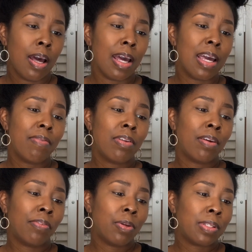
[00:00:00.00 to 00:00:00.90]
Even
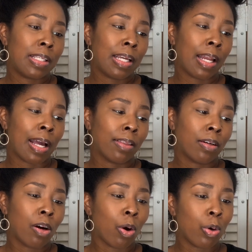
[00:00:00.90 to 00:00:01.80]
if you see like the
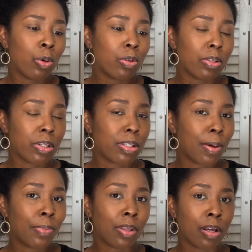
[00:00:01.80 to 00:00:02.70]
codes or
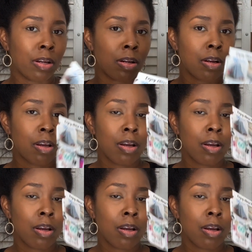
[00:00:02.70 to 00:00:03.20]
something,